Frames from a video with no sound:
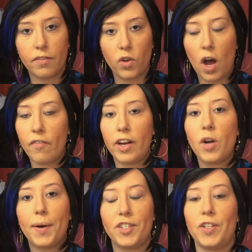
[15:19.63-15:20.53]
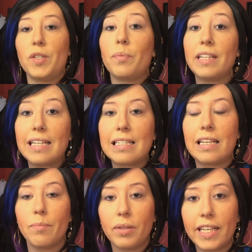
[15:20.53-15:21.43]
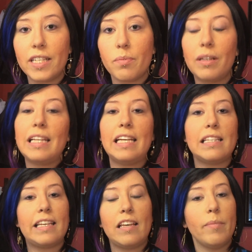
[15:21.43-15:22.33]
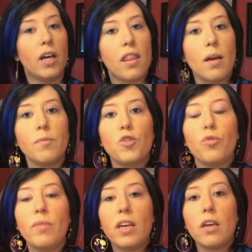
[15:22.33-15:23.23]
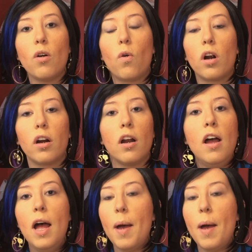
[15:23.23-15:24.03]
If you have any questions, please email them to me or